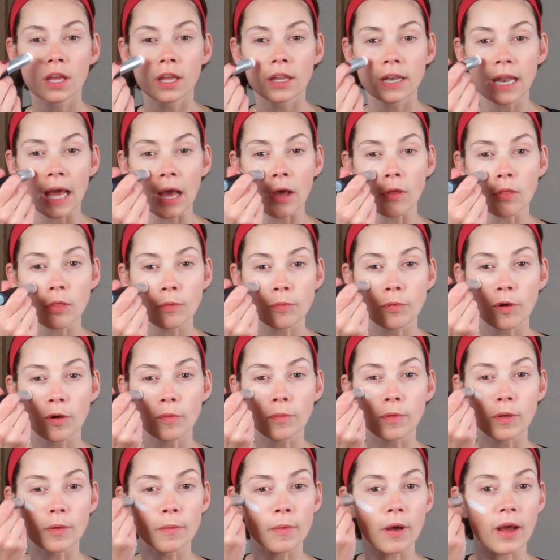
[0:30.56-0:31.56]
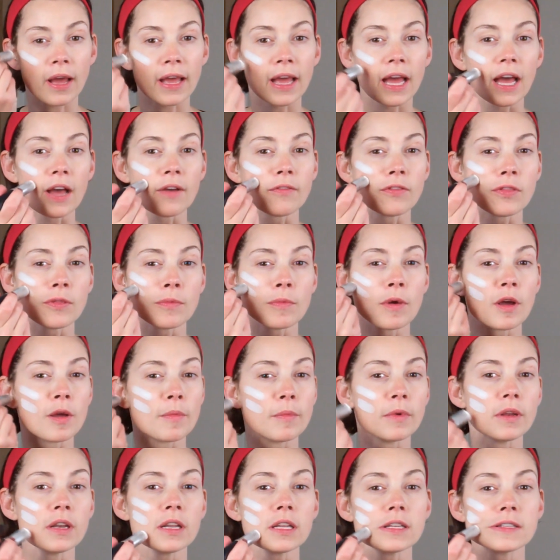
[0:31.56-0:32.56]
Now the problem I have at the
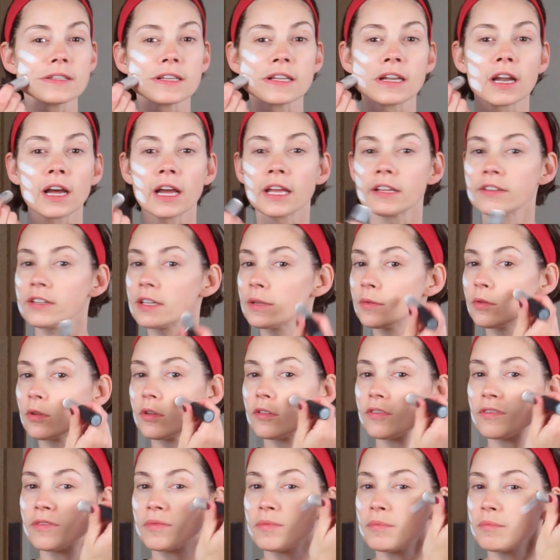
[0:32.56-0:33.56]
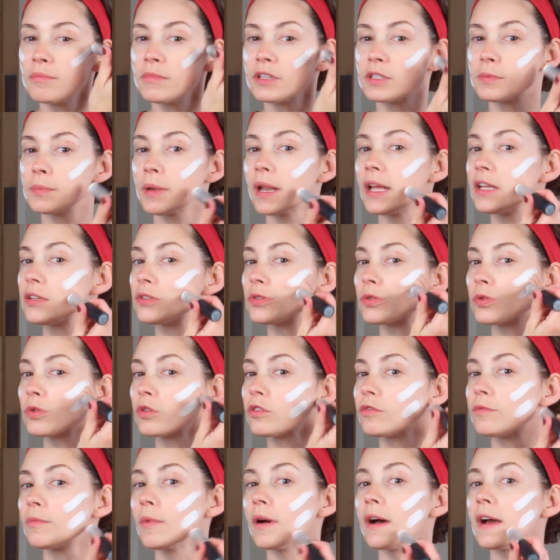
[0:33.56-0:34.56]
moment is that I seem to have misplaced all
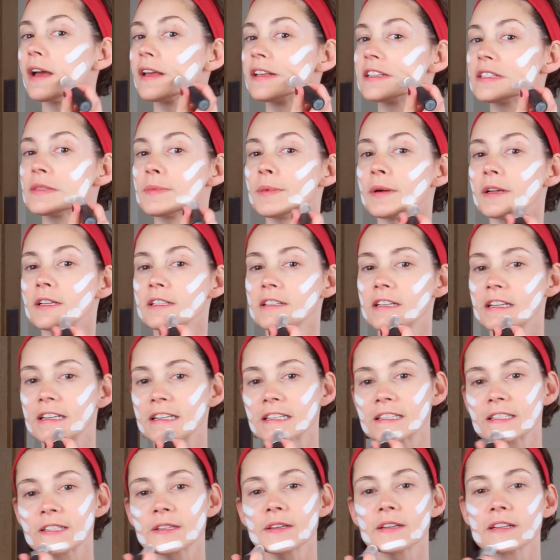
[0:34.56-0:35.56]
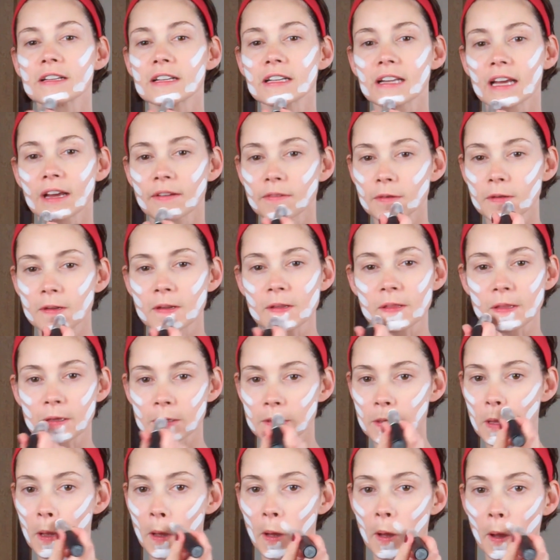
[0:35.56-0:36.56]
of my sponges, so I'm going to have to do
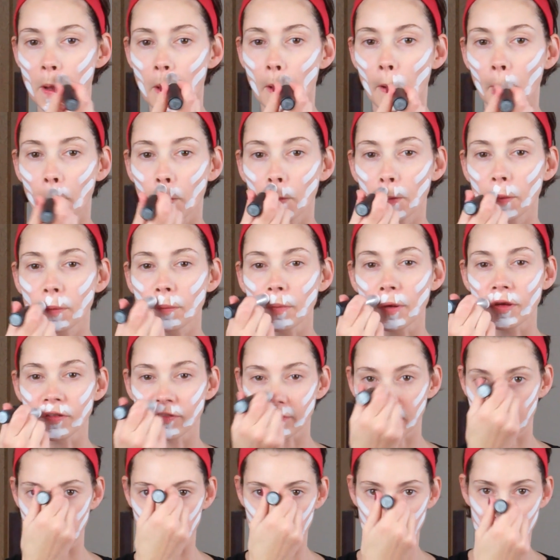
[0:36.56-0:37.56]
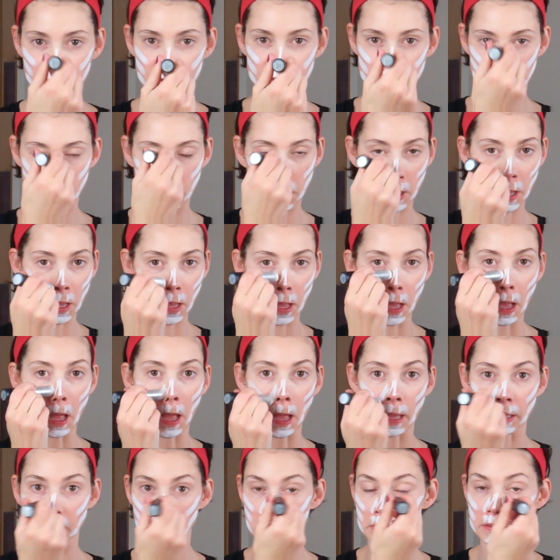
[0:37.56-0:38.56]
this with my fingers
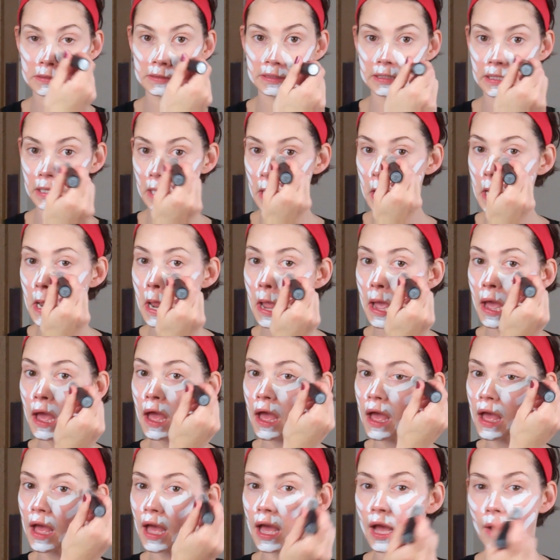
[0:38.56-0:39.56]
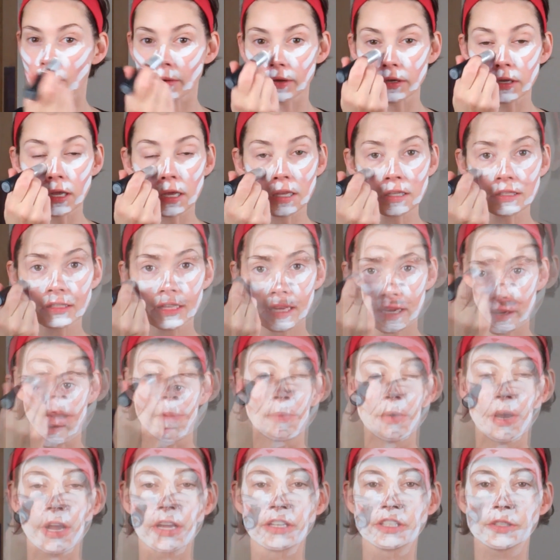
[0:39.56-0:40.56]
and see how it turns out. Now
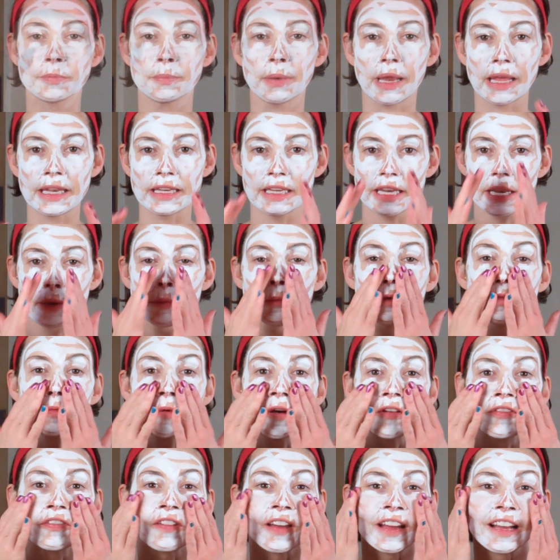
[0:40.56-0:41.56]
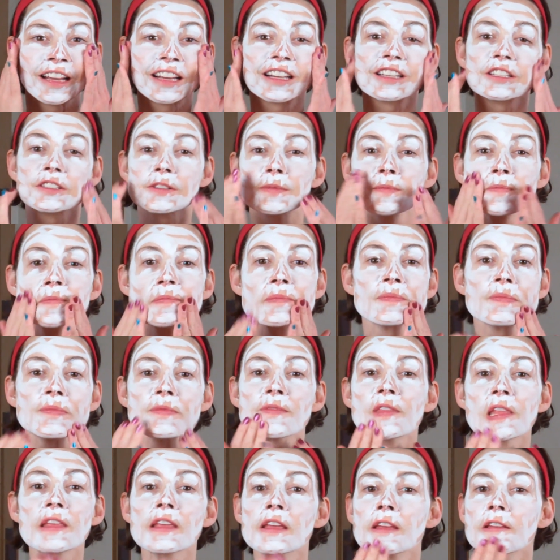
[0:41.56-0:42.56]
I'm going to blend it in with my fingers.
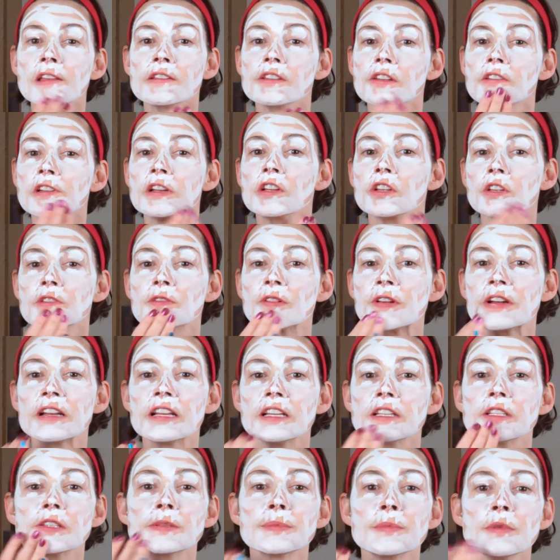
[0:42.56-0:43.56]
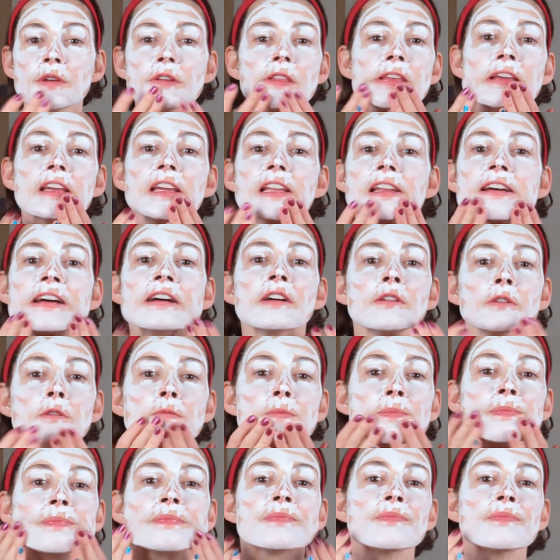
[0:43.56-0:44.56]
So just really smoothing it out.